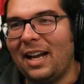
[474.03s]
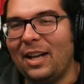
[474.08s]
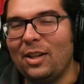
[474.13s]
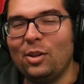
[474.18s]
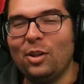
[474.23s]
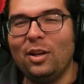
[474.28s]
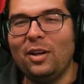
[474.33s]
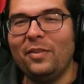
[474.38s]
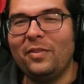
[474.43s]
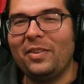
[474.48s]
I
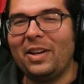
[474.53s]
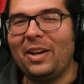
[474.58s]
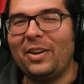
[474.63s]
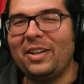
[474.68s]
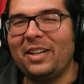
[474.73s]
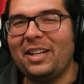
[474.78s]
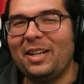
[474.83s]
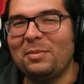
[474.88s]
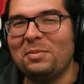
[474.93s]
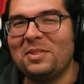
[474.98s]
love how he
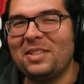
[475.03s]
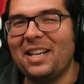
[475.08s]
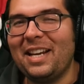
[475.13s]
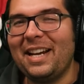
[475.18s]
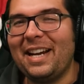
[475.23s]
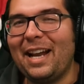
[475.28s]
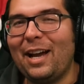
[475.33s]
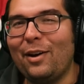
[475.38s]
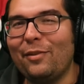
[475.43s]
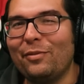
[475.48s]
keeps
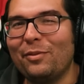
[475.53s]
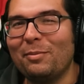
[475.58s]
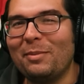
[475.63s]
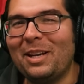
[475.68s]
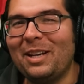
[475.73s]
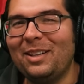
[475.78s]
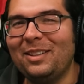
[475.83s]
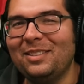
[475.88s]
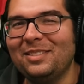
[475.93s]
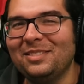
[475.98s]
saying alpha
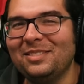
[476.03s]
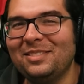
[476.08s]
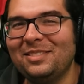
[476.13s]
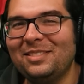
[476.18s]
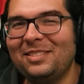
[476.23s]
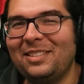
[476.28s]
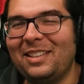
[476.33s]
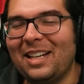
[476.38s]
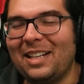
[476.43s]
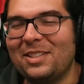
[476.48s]
male.
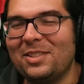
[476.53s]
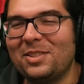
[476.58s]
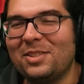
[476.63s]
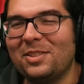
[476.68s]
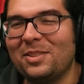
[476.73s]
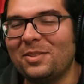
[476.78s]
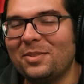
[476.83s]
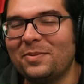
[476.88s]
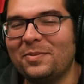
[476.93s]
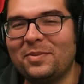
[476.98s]
That's
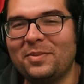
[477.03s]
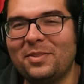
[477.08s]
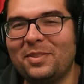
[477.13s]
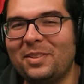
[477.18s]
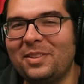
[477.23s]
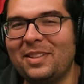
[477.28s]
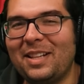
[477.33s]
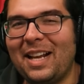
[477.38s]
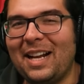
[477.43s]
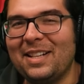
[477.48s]

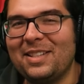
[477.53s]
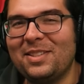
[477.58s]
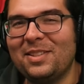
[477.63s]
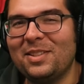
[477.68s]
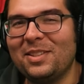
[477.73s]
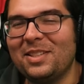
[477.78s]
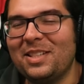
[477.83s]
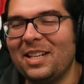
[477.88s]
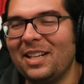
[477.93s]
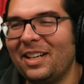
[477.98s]

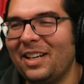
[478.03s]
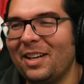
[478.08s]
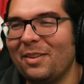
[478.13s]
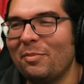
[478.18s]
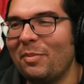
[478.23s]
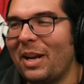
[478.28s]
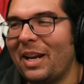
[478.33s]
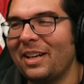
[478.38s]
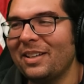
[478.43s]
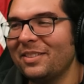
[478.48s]
the ticket,
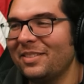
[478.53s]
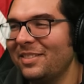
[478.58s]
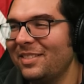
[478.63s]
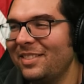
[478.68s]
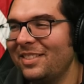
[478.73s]
man.